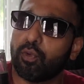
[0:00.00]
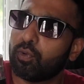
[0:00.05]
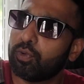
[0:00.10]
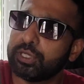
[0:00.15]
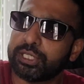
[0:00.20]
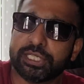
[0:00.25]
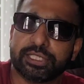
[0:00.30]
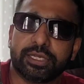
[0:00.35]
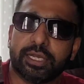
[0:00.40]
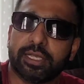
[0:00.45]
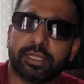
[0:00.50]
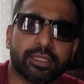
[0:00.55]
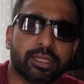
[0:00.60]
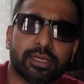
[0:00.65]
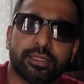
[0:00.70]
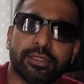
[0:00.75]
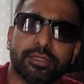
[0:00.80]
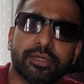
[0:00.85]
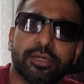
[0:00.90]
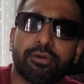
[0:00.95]
just like the
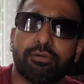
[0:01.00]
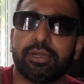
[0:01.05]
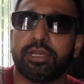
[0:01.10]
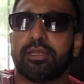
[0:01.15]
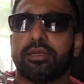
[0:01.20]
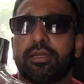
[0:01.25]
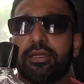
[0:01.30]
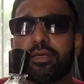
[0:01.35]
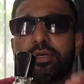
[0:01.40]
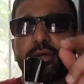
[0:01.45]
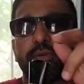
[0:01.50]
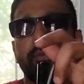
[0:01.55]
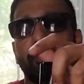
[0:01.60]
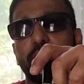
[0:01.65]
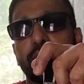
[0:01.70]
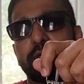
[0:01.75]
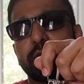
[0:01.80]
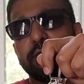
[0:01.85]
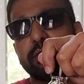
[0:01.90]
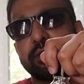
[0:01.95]
other Creed
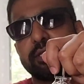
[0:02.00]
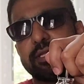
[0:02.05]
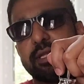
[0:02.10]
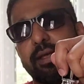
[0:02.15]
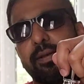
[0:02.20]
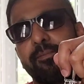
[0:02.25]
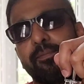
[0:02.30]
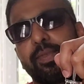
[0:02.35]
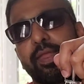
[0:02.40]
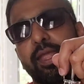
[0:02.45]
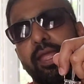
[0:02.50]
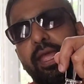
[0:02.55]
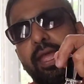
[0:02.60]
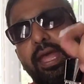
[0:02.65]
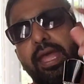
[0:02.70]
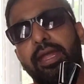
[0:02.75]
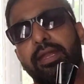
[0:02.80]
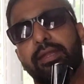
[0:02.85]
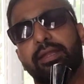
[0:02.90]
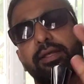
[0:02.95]
bottles.
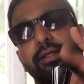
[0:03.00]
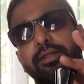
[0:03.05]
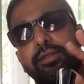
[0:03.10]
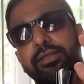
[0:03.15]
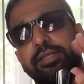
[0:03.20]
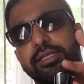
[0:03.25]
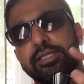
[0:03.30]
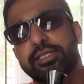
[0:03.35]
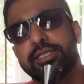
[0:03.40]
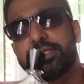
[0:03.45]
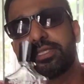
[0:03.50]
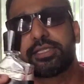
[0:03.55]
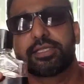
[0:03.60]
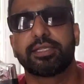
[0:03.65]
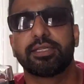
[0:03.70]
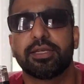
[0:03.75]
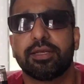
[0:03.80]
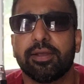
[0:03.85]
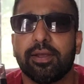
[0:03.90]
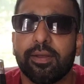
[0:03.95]
And this
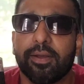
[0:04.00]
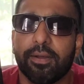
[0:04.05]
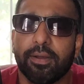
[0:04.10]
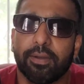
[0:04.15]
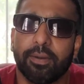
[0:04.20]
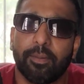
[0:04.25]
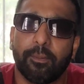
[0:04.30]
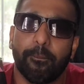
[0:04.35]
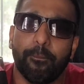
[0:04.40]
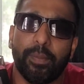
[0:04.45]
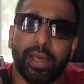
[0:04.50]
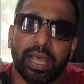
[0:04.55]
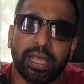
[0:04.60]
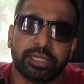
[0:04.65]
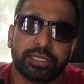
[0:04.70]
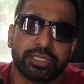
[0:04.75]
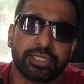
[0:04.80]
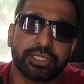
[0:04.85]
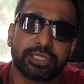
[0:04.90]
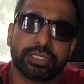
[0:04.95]

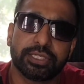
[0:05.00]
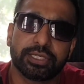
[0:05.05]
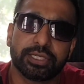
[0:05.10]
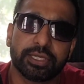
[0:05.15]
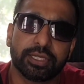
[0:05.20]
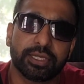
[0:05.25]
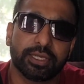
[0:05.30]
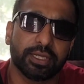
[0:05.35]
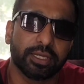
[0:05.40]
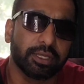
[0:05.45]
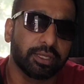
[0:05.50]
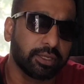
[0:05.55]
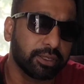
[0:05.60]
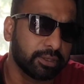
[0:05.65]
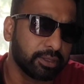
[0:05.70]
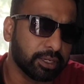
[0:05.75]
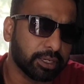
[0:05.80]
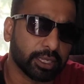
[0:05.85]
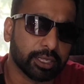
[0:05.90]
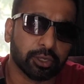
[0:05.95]
batch
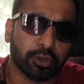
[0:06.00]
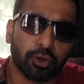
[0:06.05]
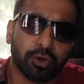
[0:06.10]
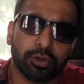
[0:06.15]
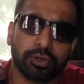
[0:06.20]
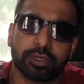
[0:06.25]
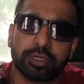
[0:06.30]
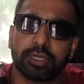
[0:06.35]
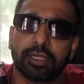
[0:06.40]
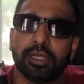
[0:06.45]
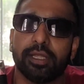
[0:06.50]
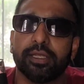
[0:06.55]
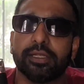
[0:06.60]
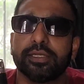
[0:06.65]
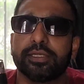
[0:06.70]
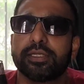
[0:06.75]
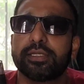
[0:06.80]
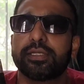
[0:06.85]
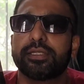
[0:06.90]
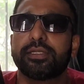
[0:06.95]
that I got
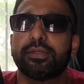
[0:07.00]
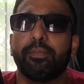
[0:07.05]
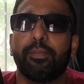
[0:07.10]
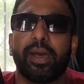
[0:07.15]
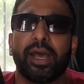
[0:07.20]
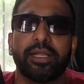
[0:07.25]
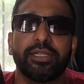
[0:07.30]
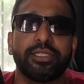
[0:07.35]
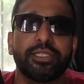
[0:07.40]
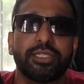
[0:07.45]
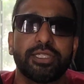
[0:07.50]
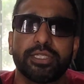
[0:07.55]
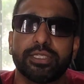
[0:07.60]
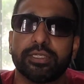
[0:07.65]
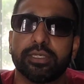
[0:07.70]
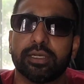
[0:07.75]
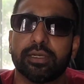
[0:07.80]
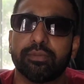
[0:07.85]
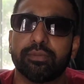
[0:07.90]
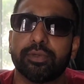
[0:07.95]
is batch
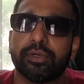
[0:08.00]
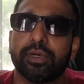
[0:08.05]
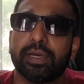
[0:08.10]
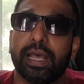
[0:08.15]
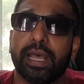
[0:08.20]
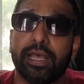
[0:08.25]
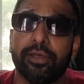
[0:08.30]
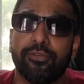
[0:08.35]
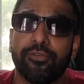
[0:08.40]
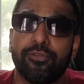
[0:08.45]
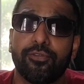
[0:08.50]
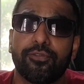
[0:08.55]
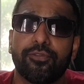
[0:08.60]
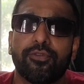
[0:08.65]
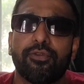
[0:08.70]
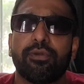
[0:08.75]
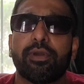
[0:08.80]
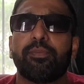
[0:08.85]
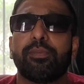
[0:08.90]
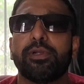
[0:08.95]
number
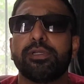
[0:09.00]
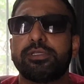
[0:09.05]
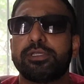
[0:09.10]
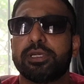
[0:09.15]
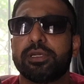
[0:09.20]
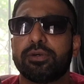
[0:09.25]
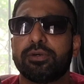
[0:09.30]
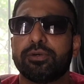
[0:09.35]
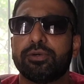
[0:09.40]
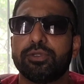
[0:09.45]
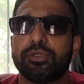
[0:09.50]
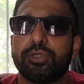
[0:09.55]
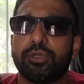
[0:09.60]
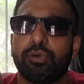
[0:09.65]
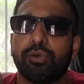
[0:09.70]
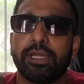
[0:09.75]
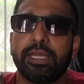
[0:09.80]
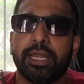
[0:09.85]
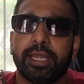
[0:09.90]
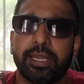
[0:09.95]

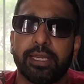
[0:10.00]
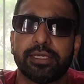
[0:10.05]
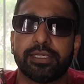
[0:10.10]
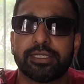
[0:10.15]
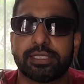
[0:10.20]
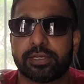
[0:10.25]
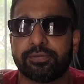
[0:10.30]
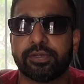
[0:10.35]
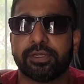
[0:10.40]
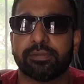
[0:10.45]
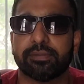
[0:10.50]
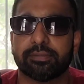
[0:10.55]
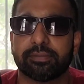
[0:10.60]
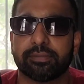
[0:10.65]
F000387.